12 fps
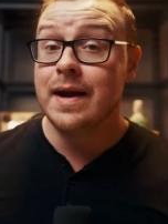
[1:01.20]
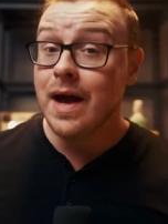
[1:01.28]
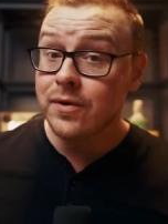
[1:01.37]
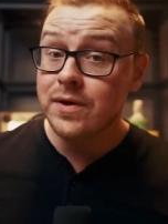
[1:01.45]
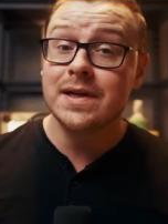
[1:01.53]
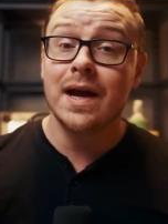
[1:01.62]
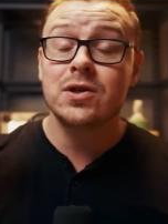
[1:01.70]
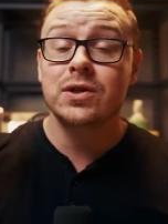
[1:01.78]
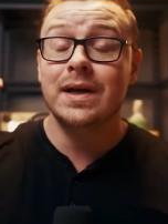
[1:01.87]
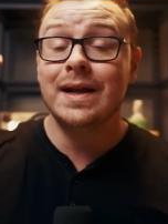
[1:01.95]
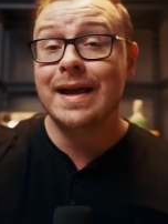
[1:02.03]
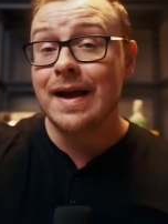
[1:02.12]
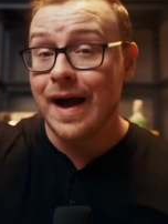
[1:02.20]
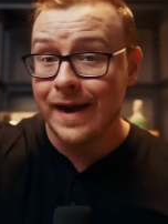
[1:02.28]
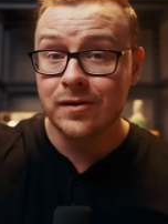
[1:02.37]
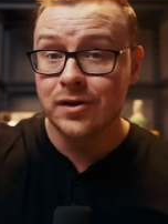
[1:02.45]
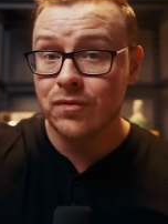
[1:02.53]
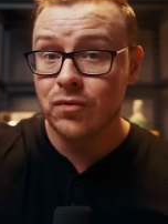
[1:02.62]
and now he's actually in a
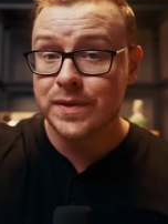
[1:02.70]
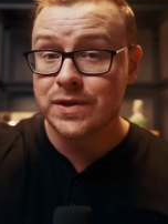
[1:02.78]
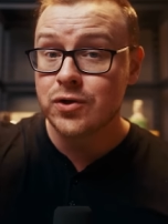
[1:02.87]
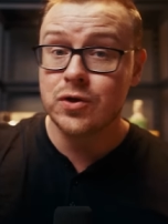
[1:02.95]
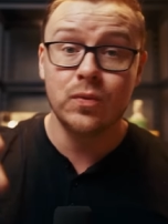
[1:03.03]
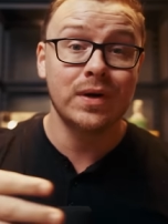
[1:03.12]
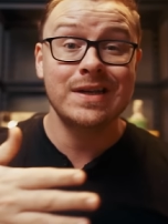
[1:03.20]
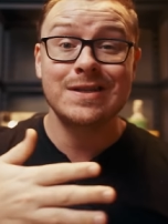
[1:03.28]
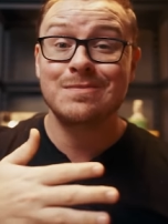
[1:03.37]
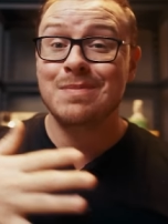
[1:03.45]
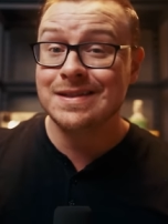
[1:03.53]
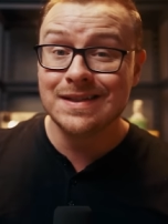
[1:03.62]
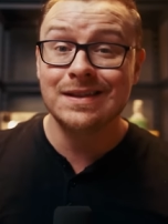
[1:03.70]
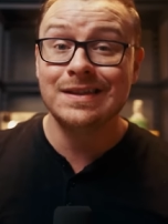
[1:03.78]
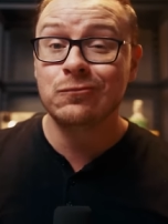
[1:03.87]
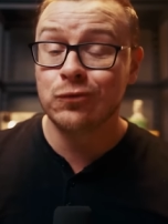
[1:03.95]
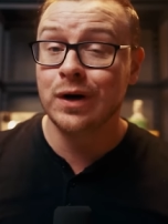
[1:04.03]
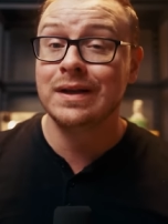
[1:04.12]
higher level position where he's
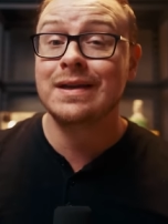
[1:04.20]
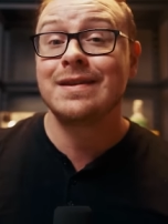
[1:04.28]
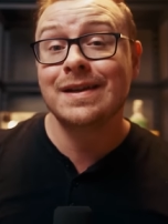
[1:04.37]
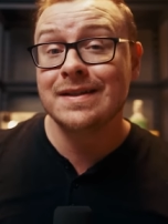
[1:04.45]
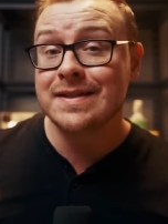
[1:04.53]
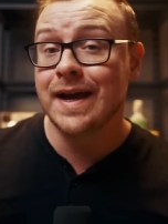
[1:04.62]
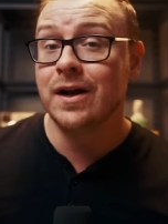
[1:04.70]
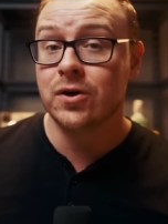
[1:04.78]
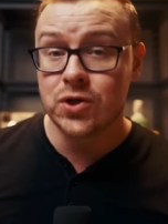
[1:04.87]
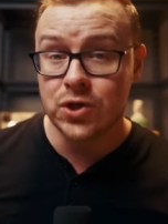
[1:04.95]
basically running the entire